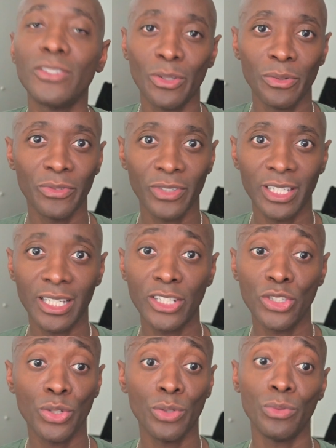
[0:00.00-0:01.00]
don't forget
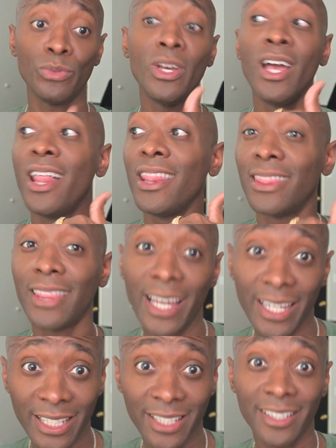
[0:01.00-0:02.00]
to
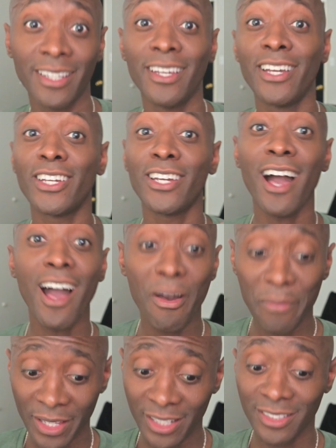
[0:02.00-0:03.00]
like,
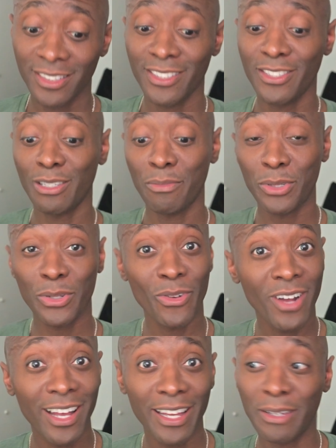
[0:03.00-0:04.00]
comment,
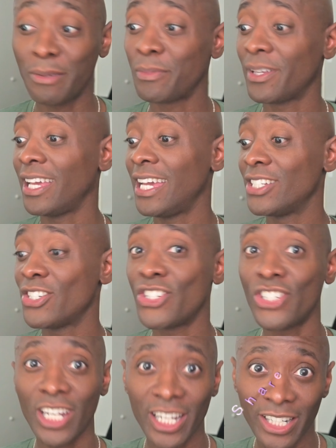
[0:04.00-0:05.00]
subscribe, and
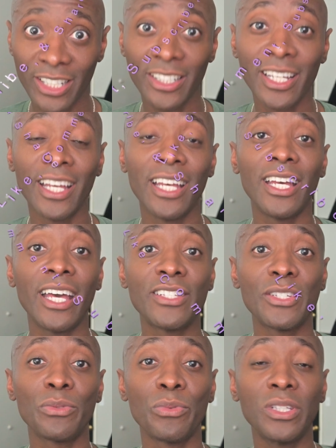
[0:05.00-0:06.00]
share, as
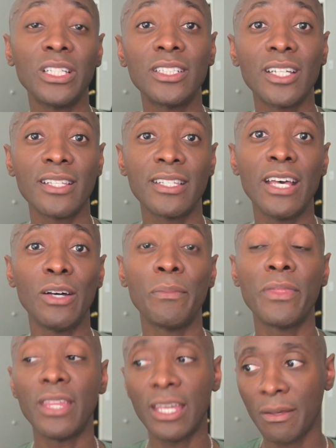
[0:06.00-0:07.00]
it really does
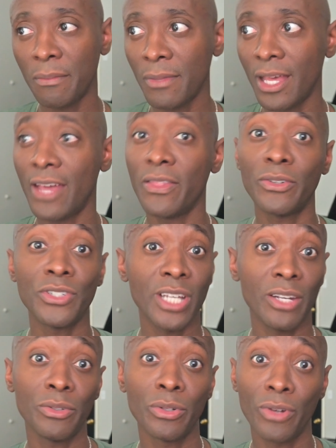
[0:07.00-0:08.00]
help them and their
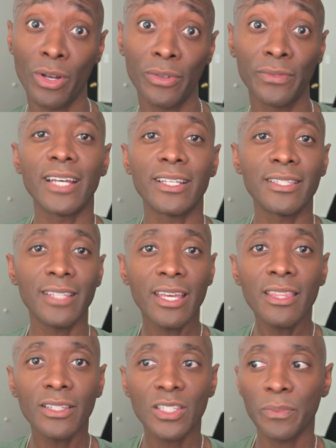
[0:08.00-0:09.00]
channel grow. I say
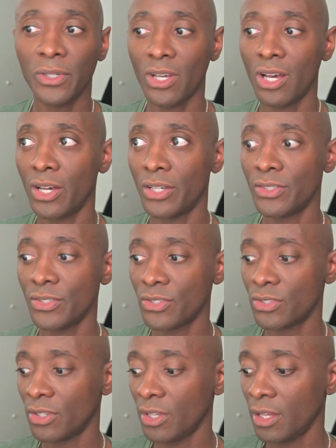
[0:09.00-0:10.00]
this
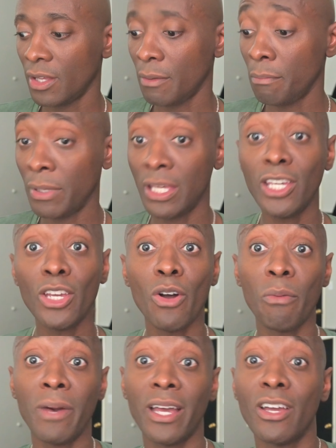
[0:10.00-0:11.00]
because being
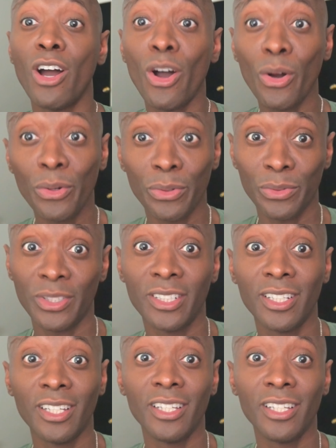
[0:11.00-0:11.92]
on my own